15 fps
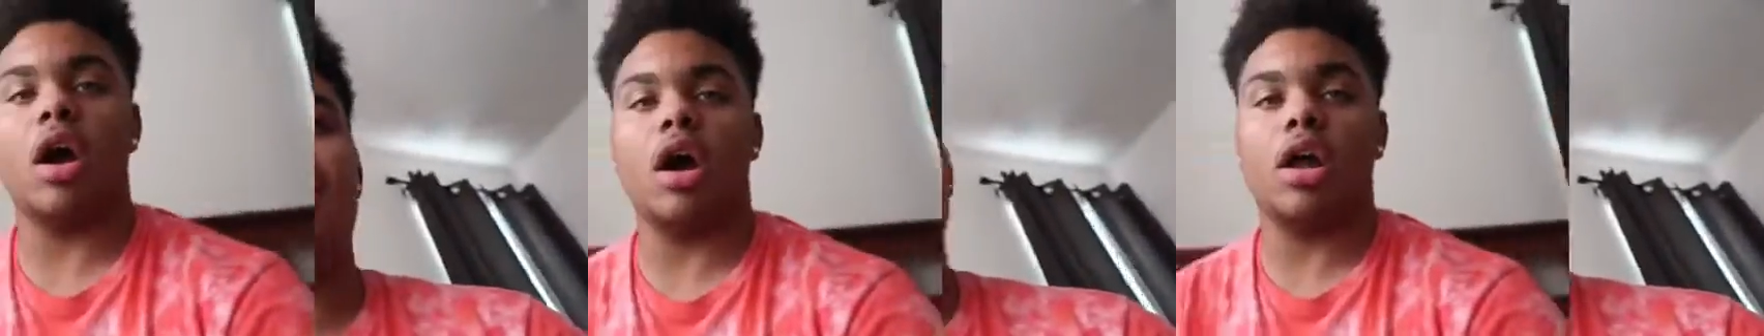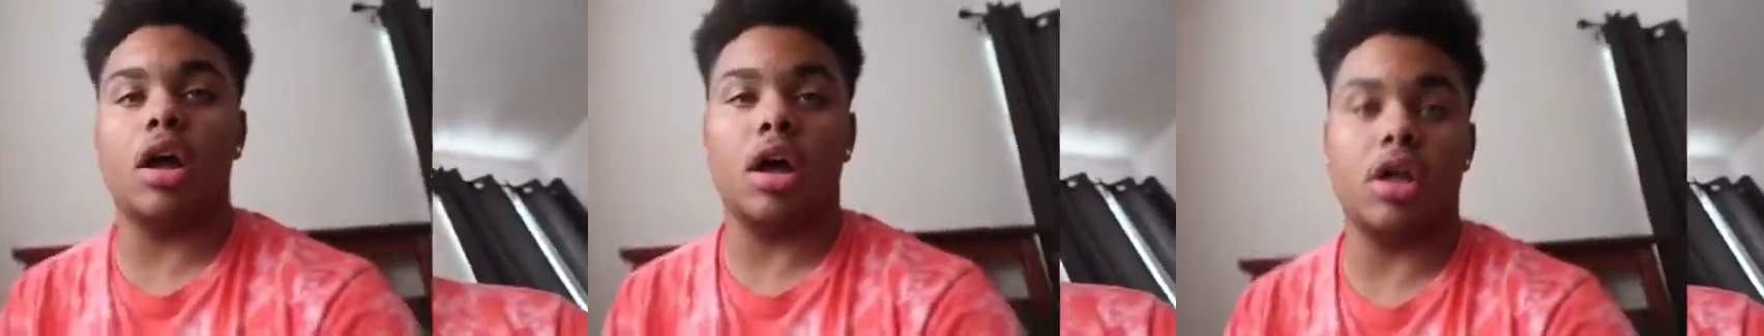
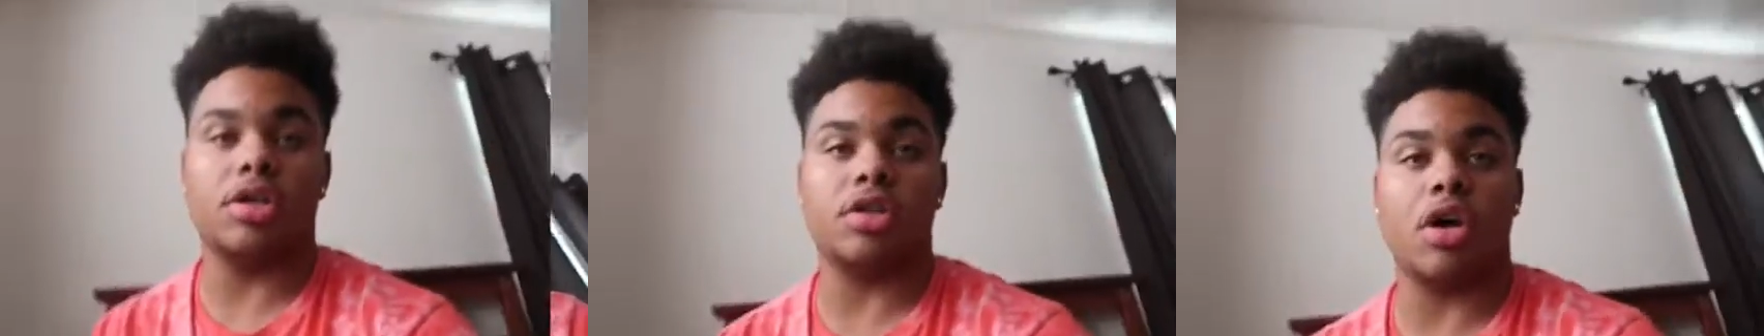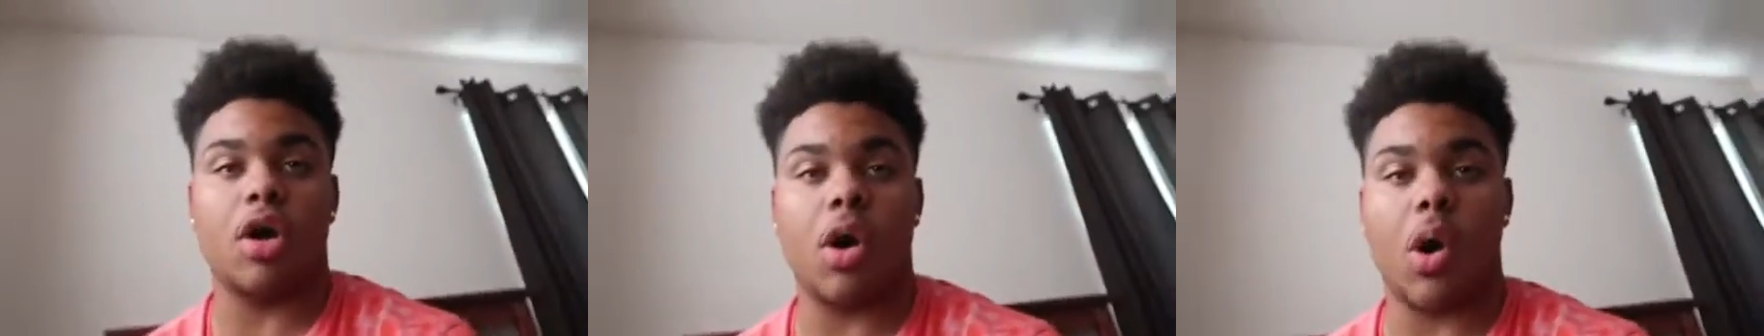Alright y'all,
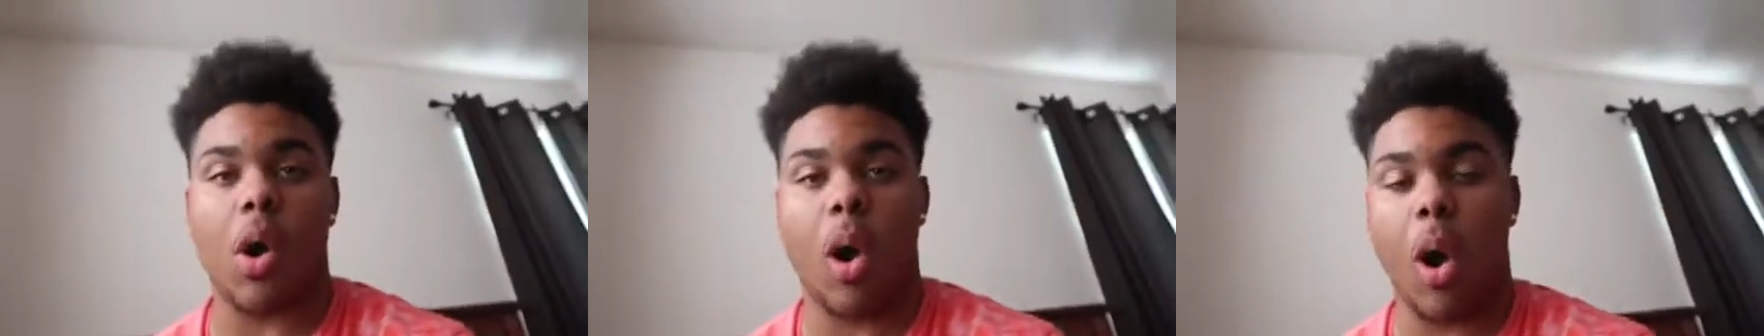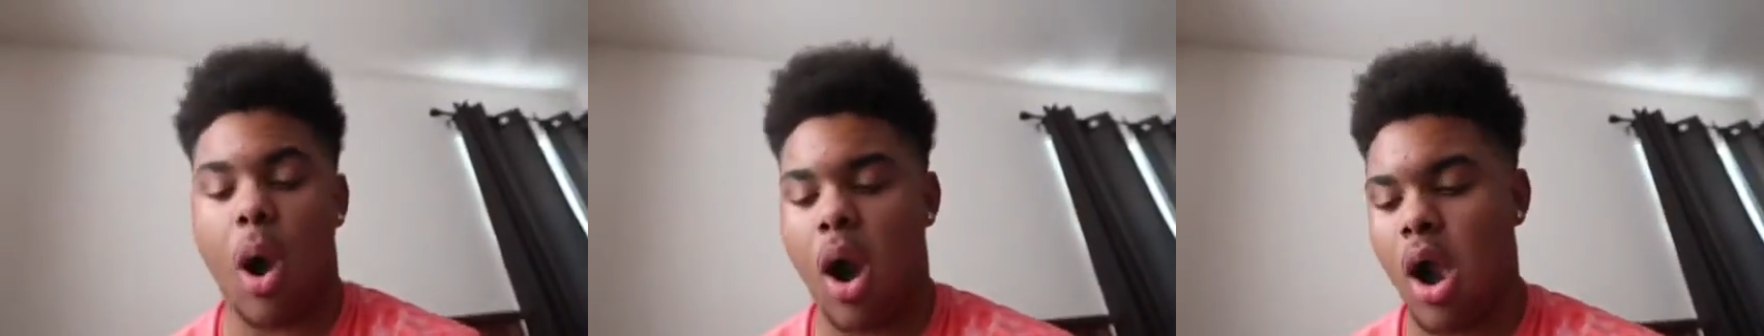so
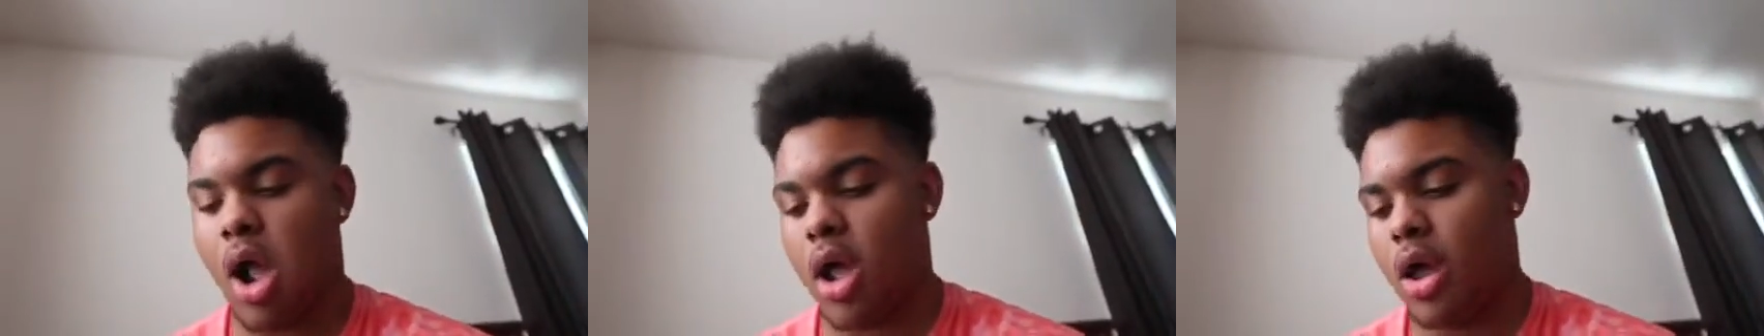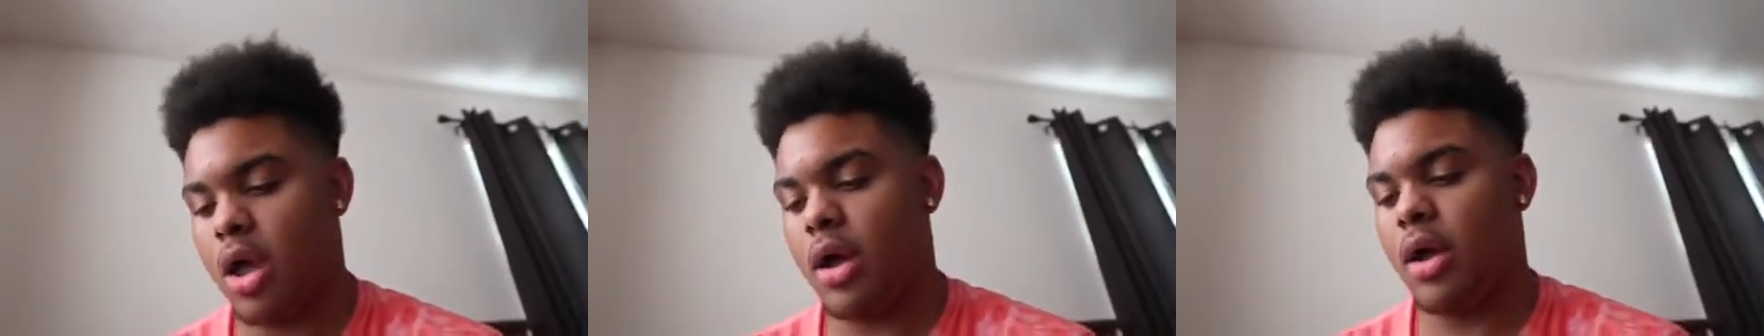
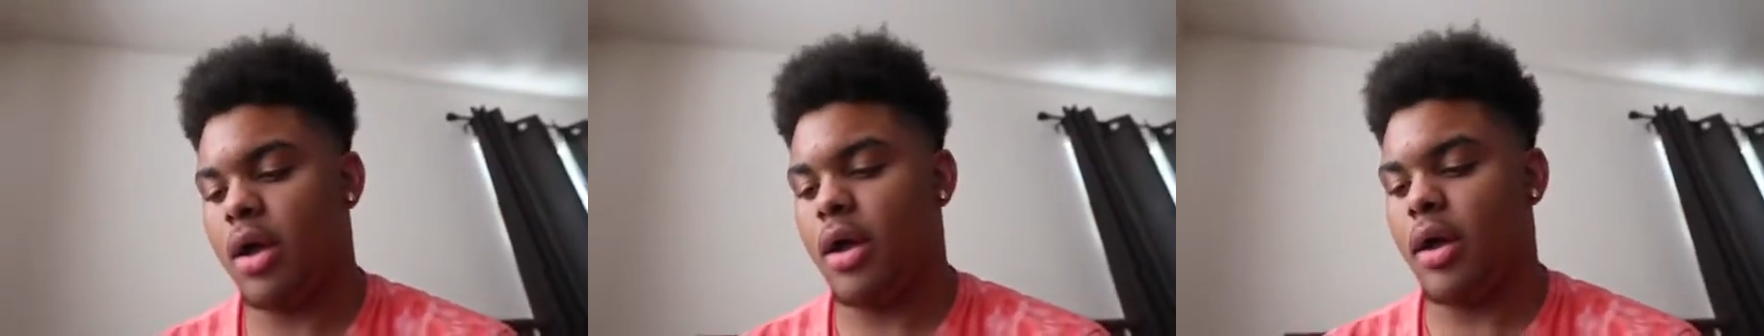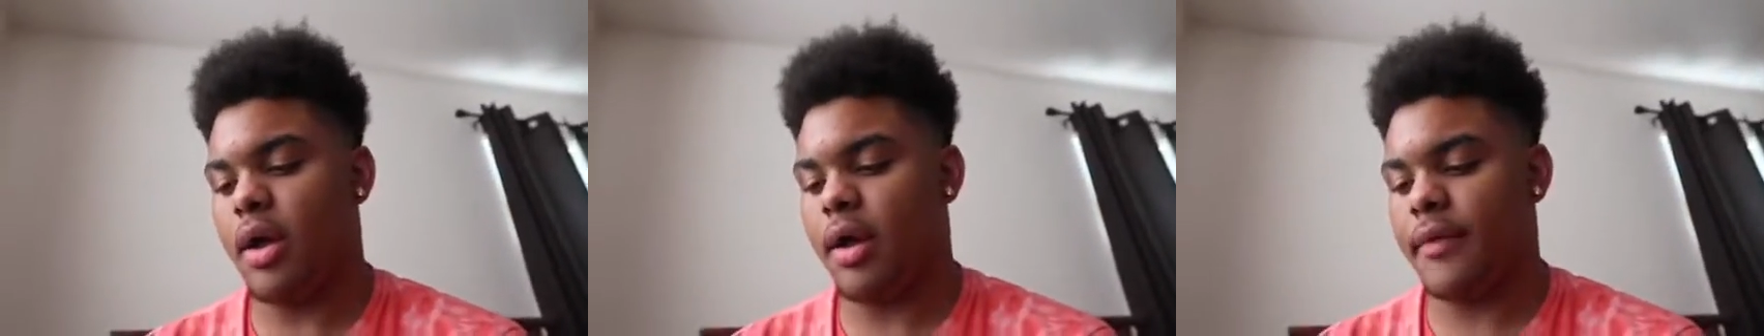
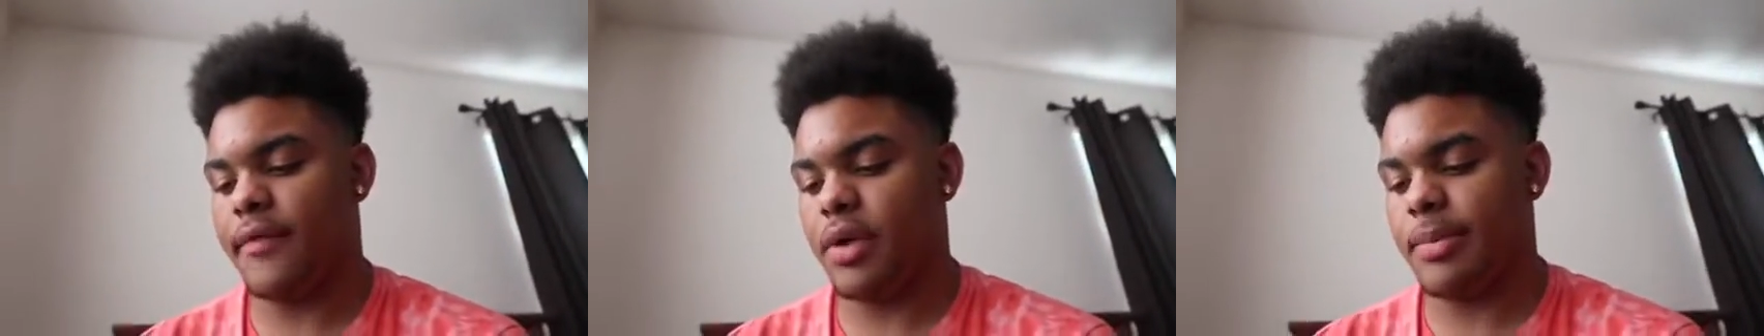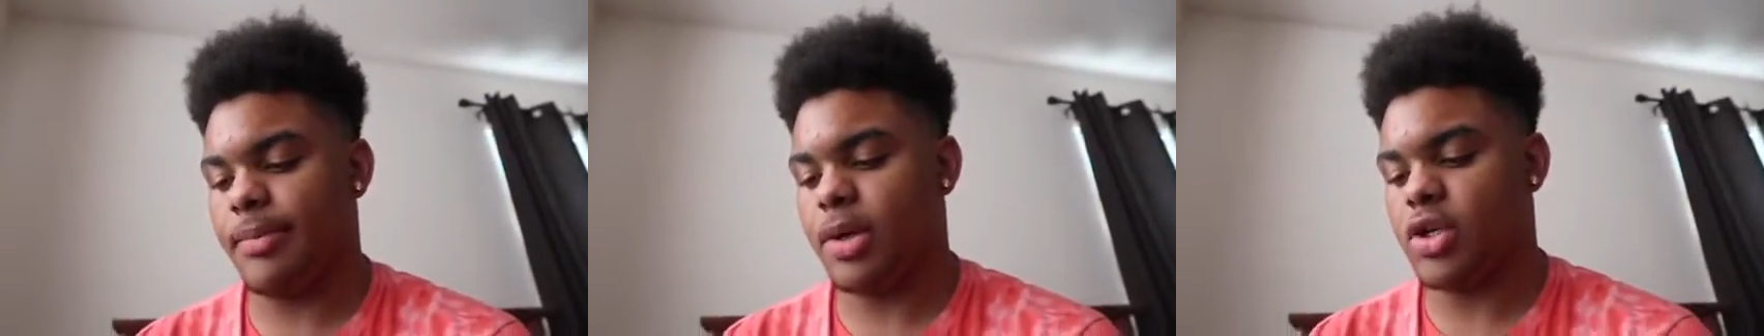I'm
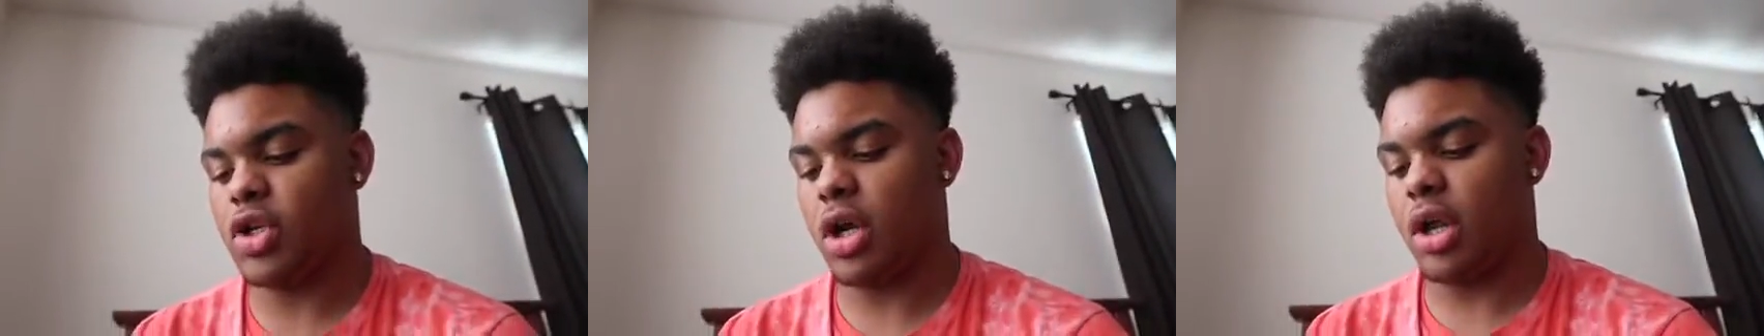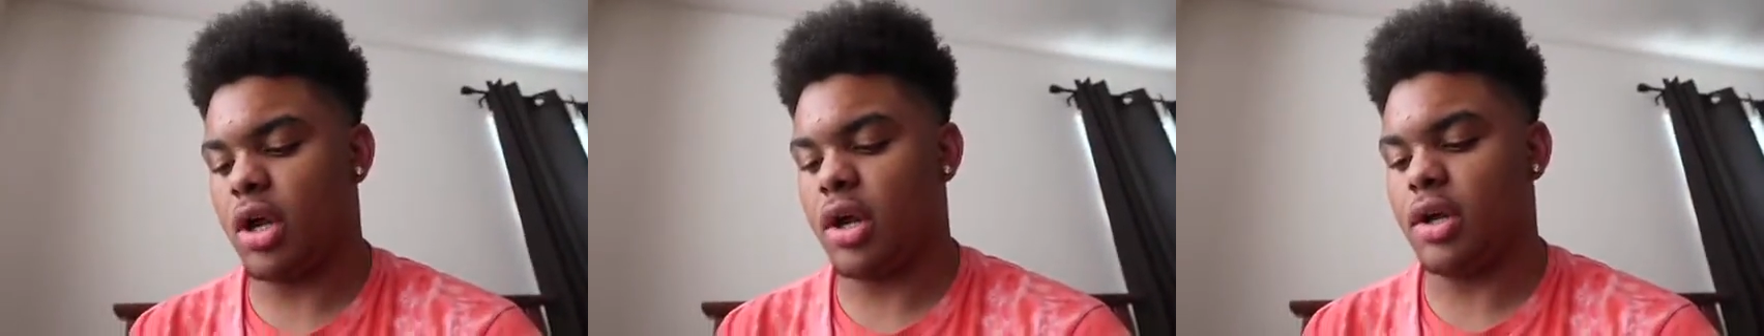finna put
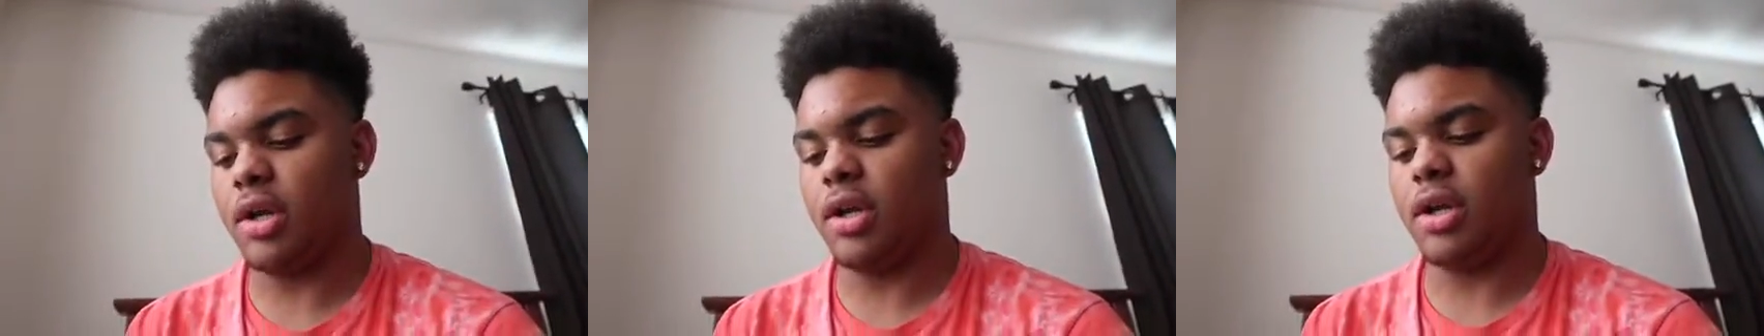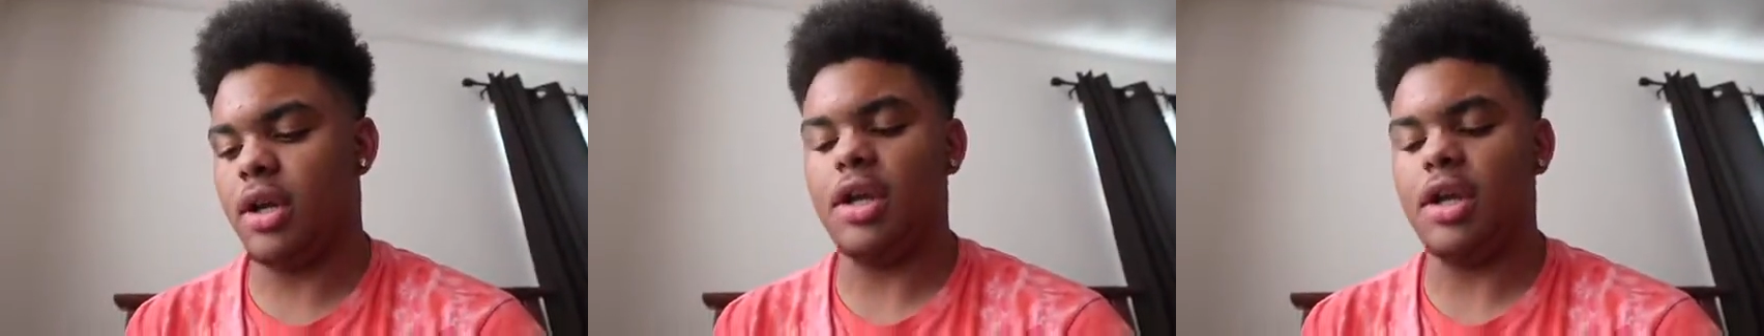y'all on